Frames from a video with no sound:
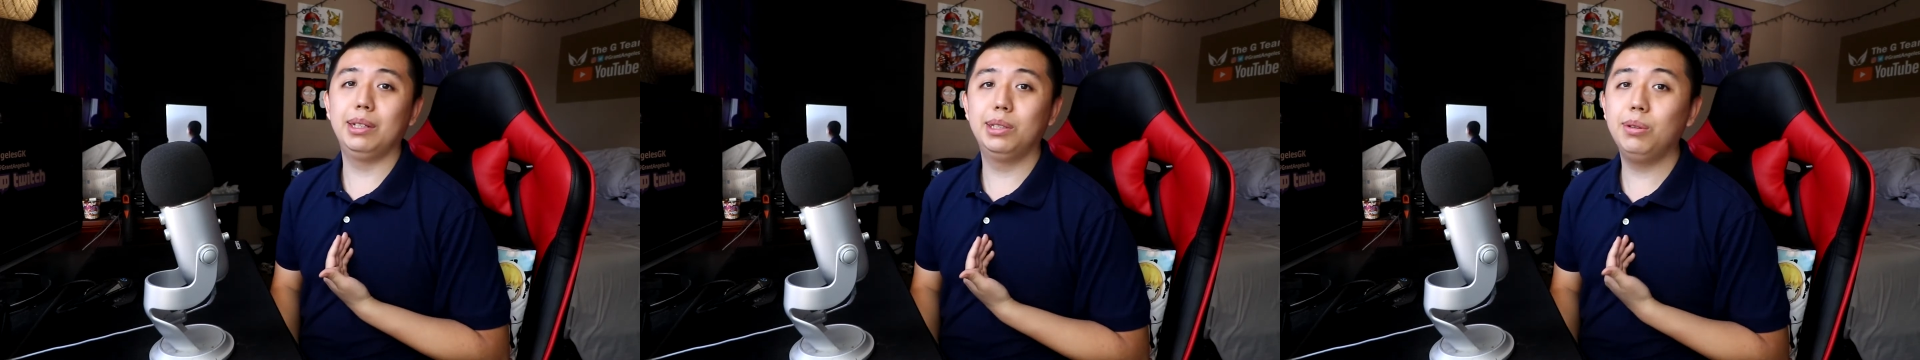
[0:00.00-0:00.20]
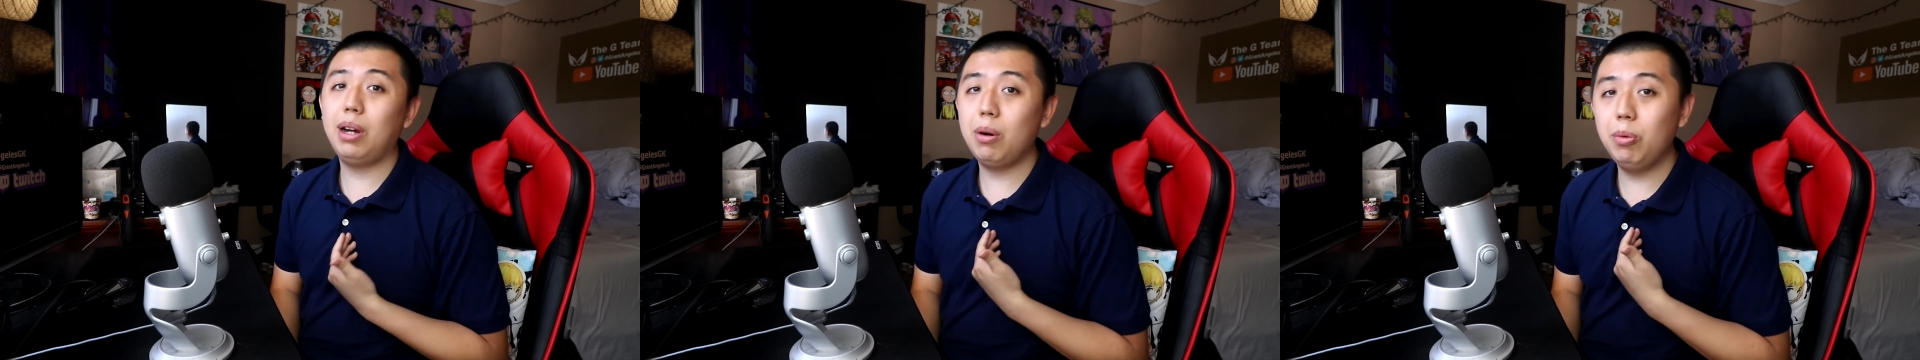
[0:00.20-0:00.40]

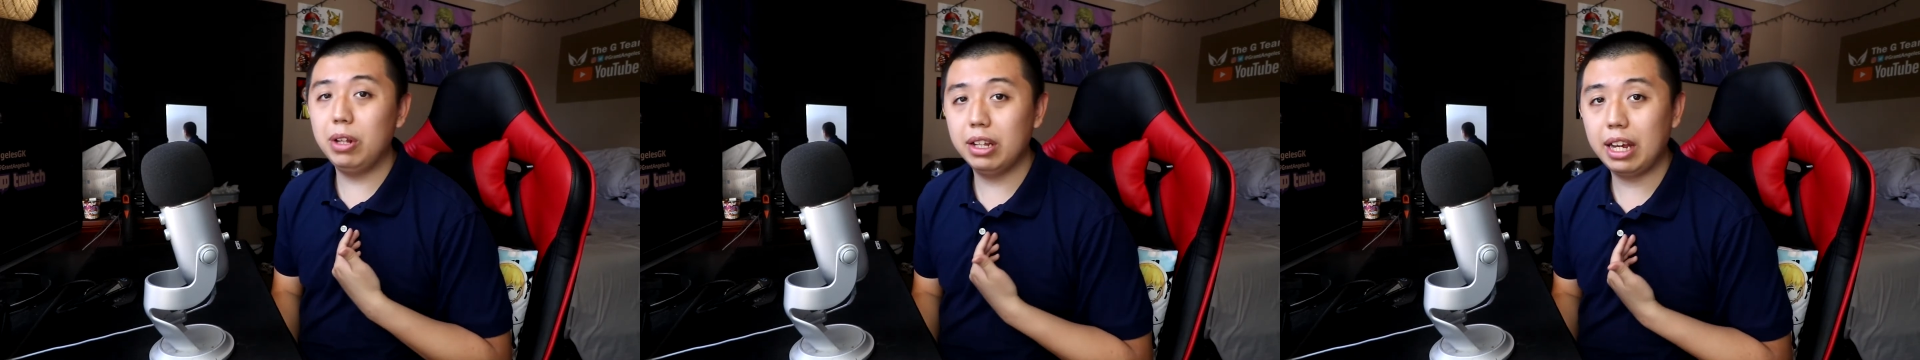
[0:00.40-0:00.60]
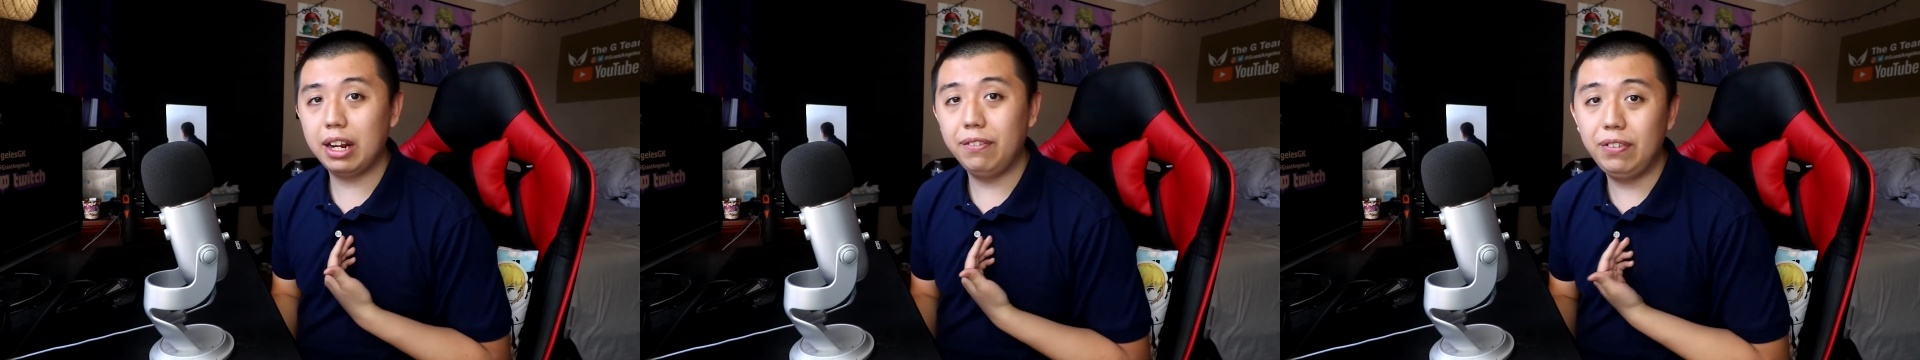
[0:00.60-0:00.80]
so I will
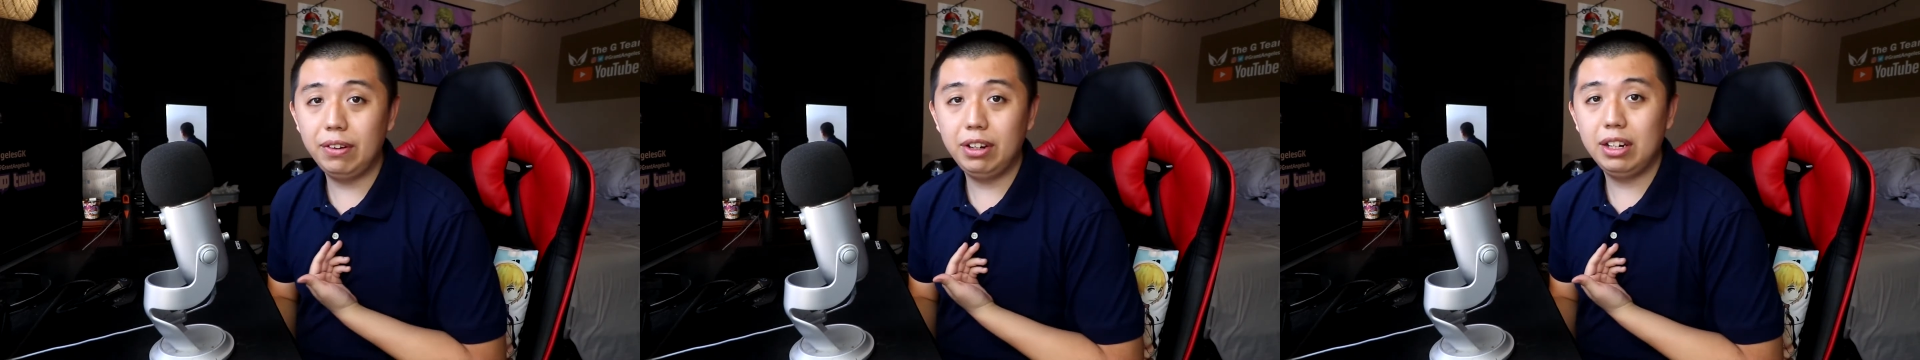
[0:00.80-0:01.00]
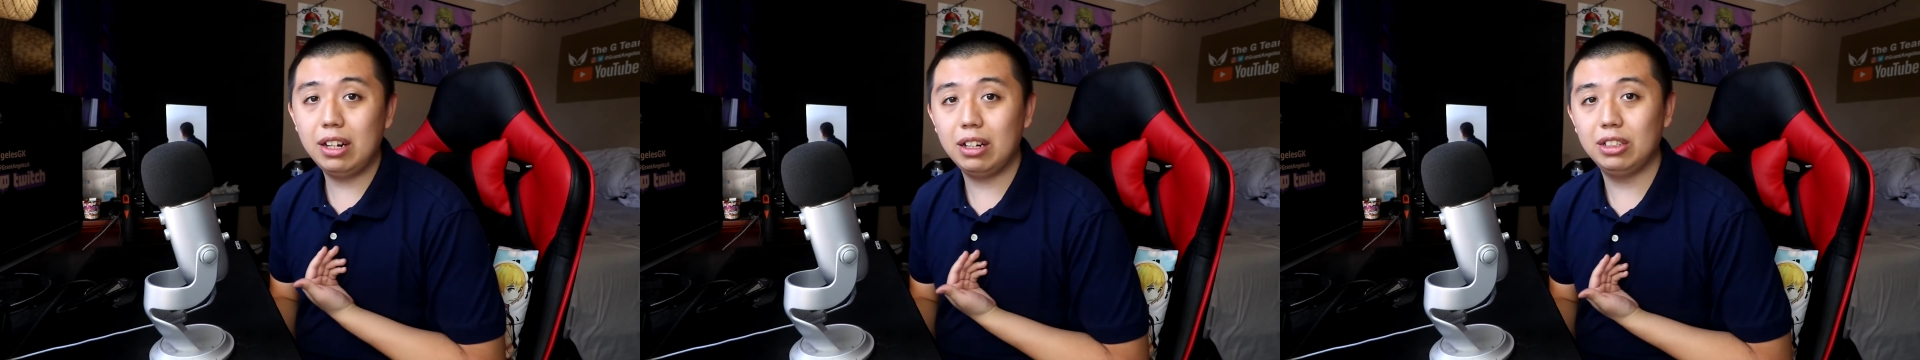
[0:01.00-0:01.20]
get a
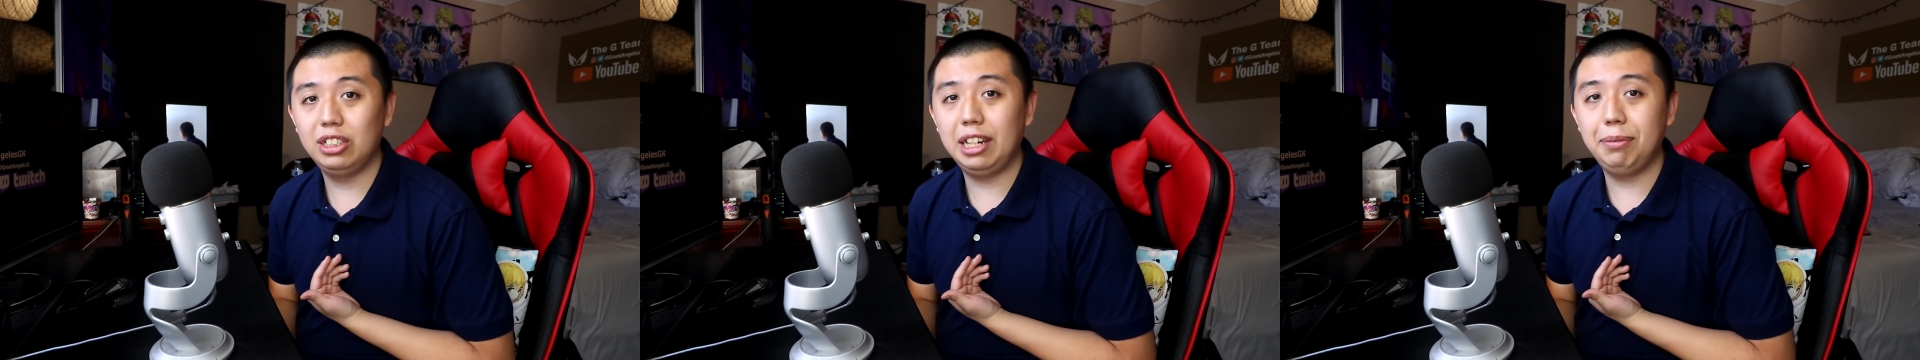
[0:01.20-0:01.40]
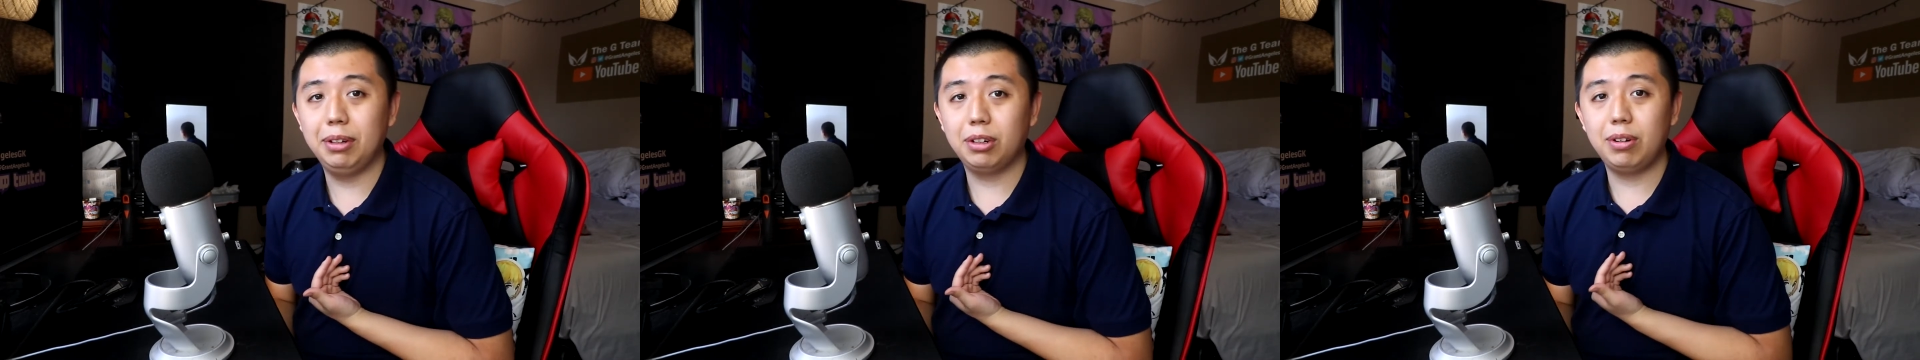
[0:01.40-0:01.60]
$50
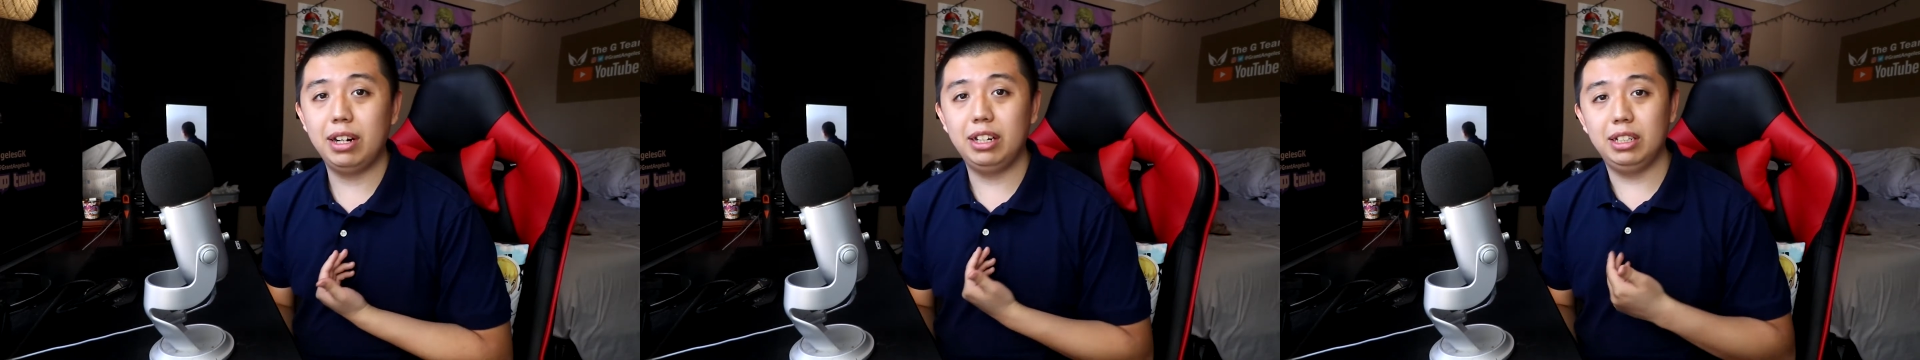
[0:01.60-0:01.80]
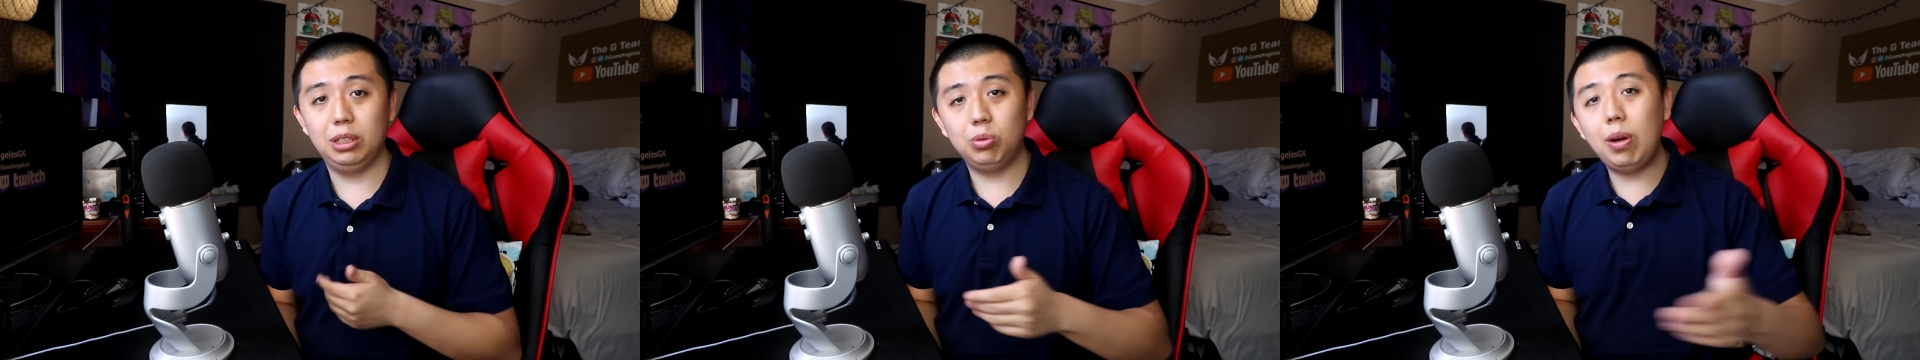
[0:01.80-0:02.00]
statement credit as